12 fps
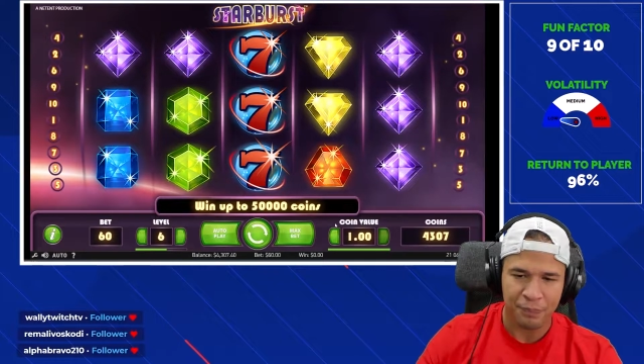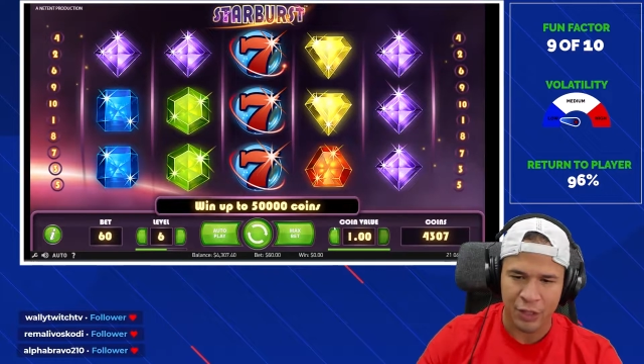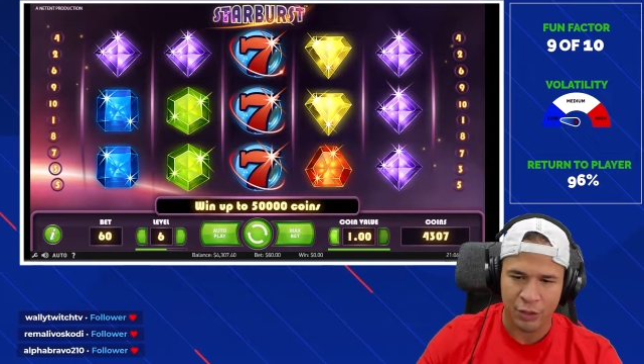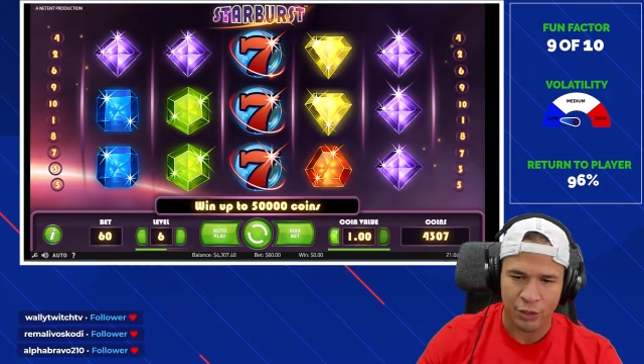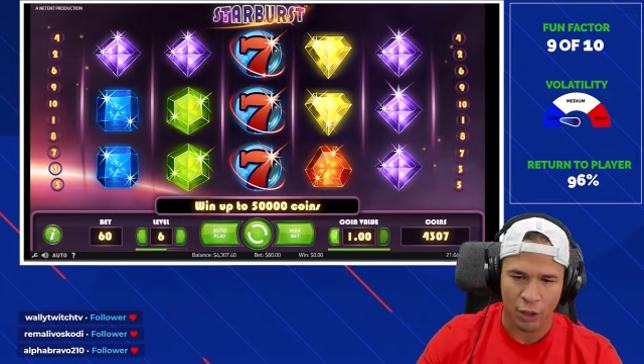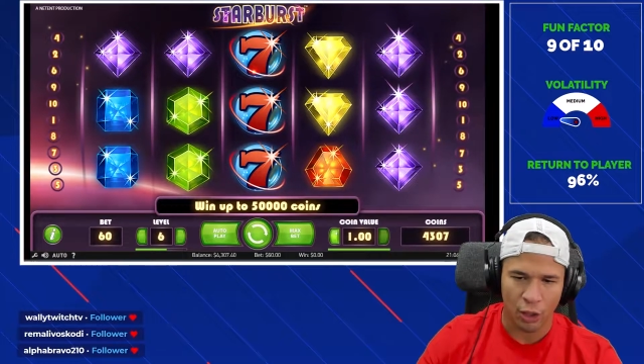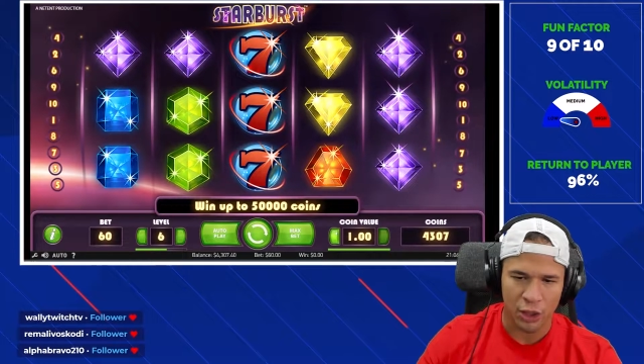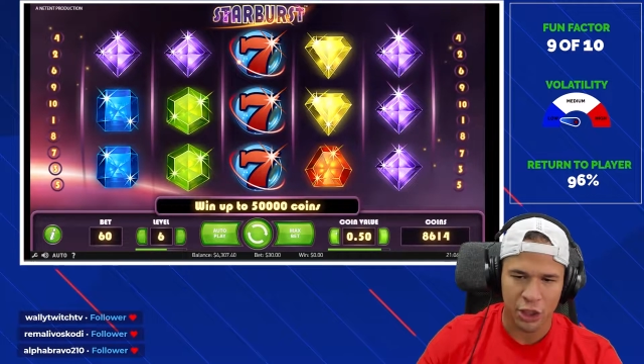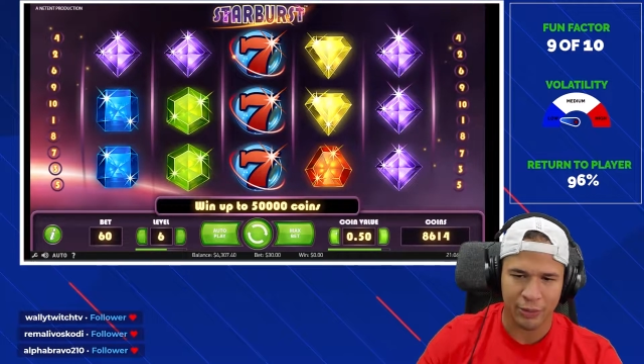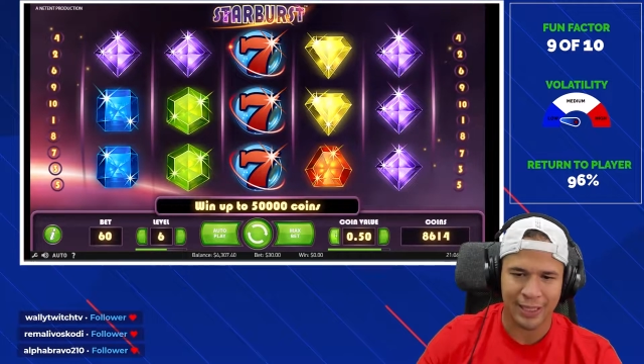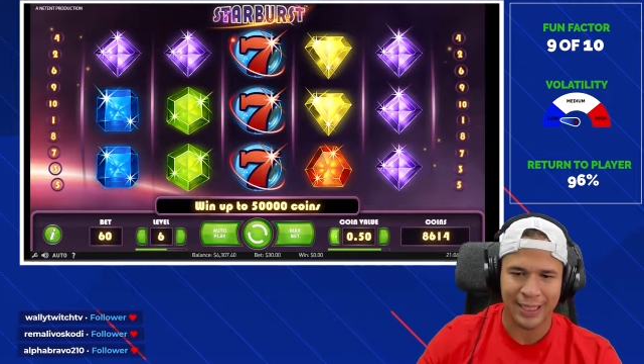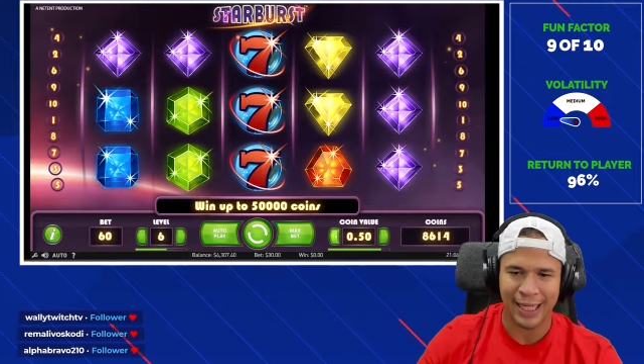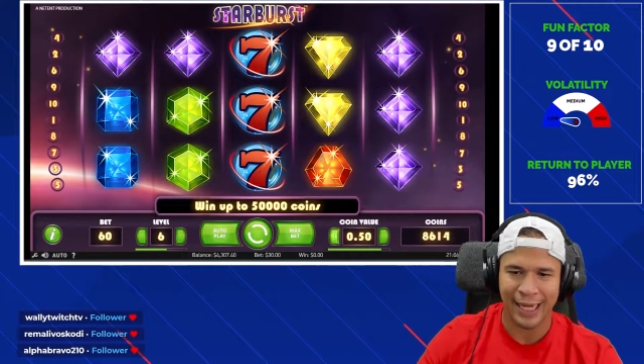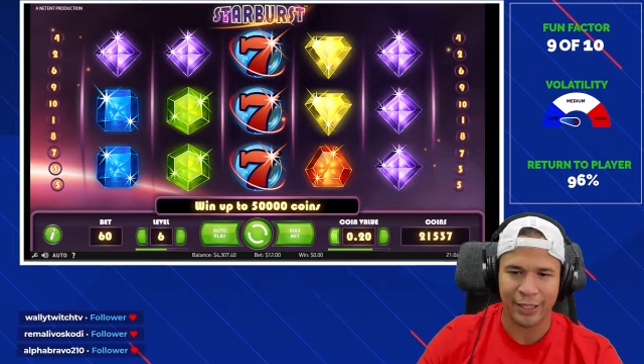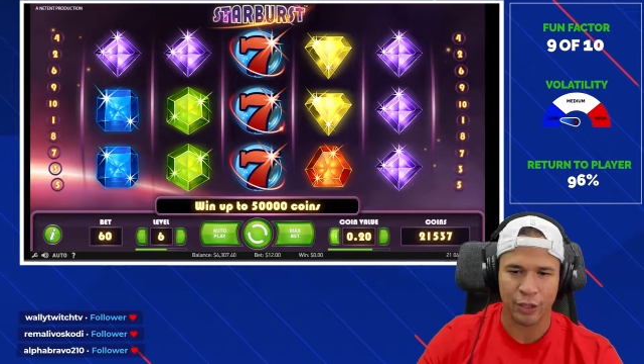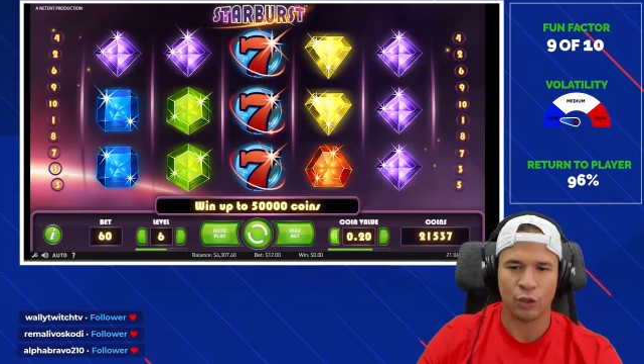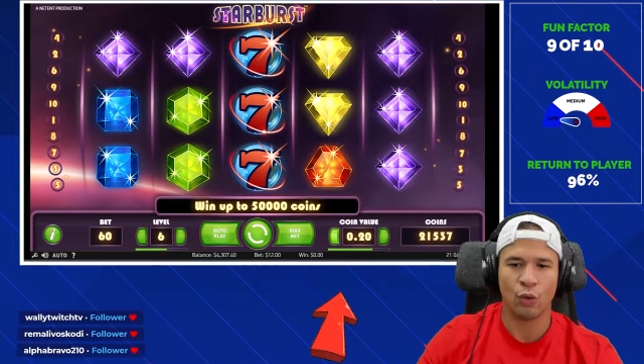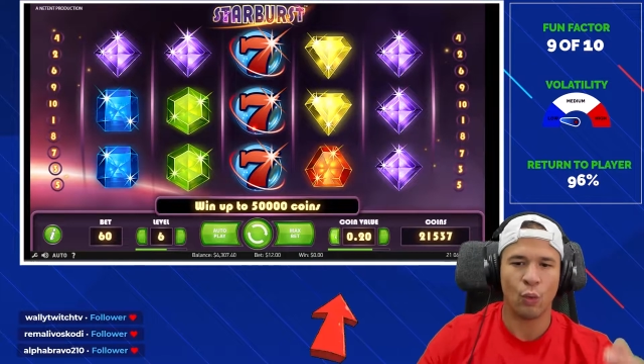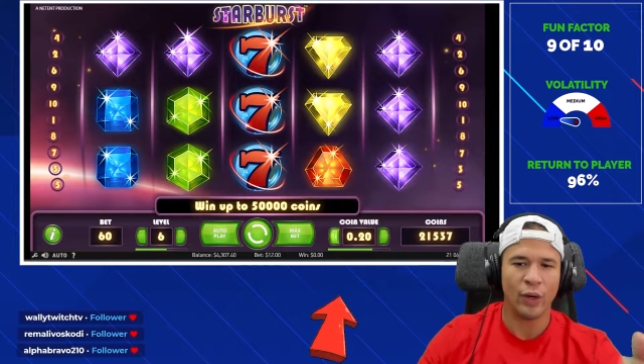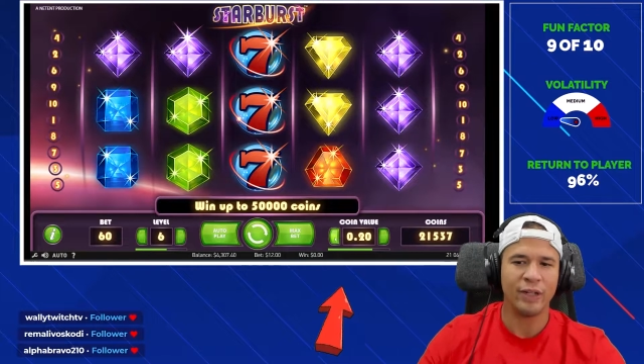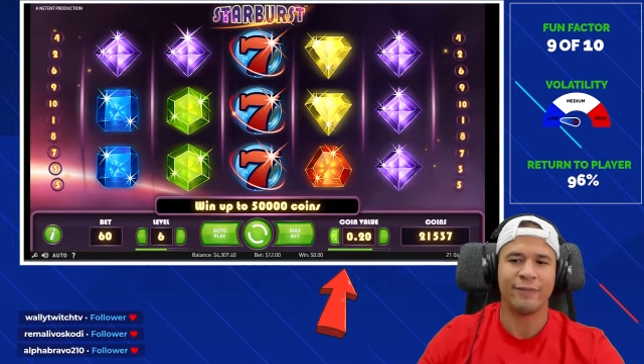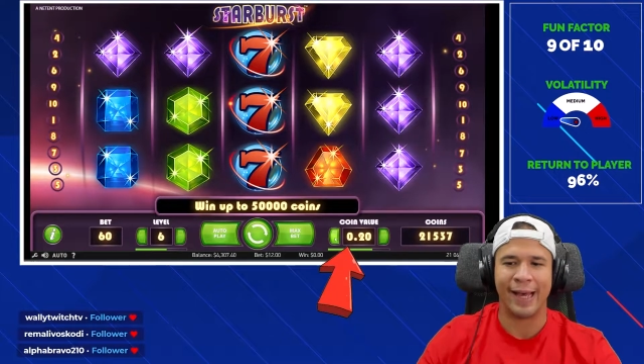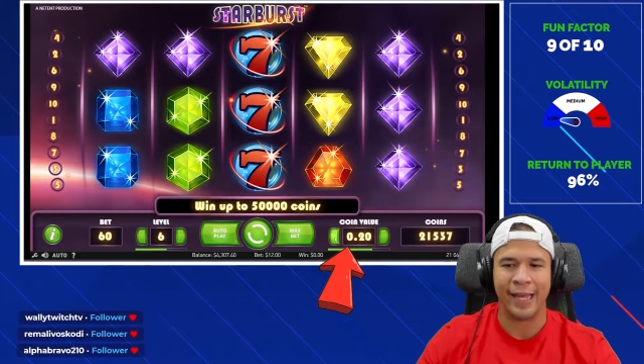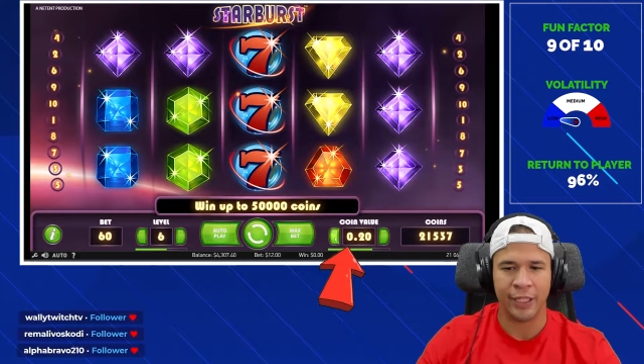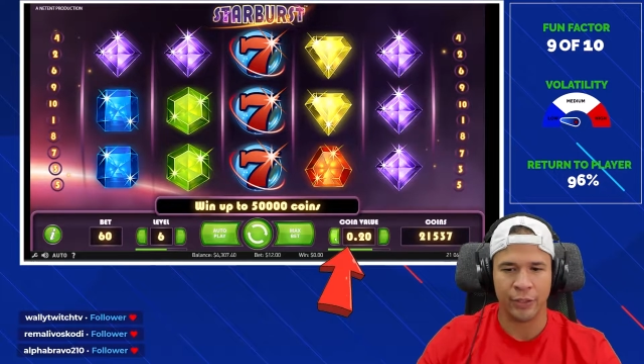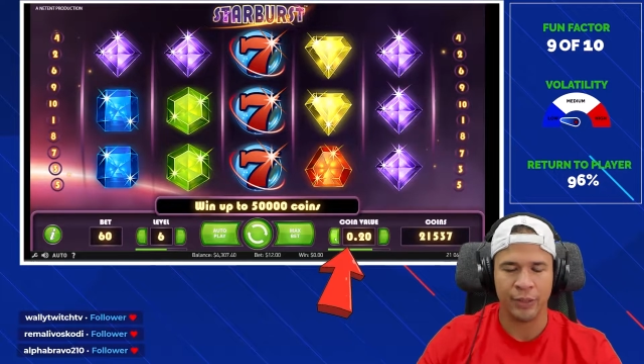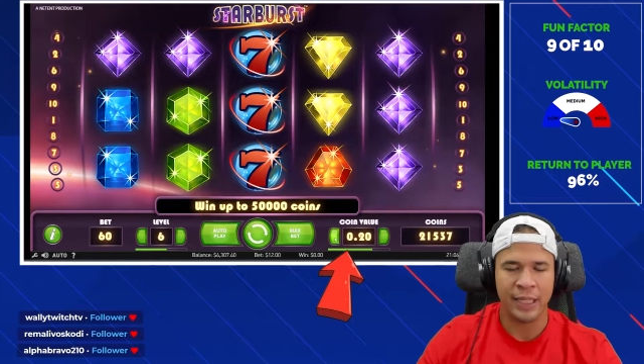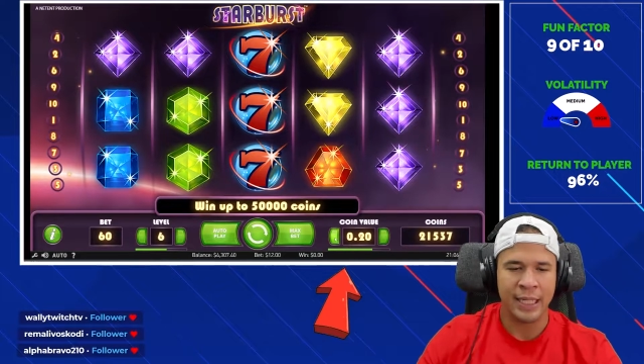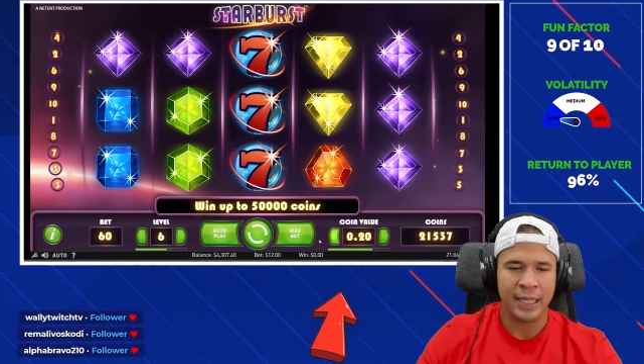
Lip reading: And you can also assign a coin value